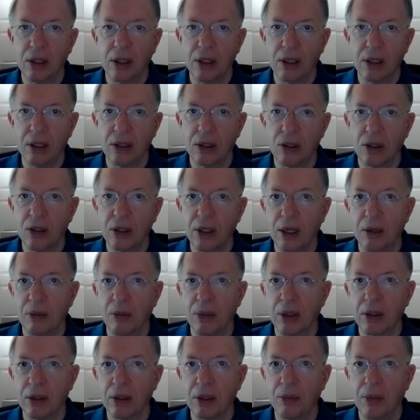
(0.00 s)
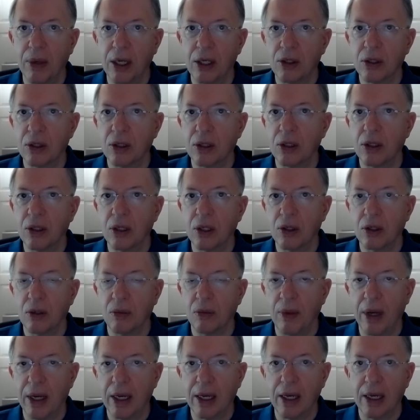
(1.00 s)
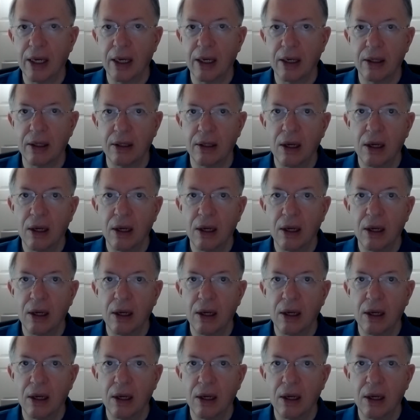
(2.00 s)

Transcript: sustainability-based decision making, and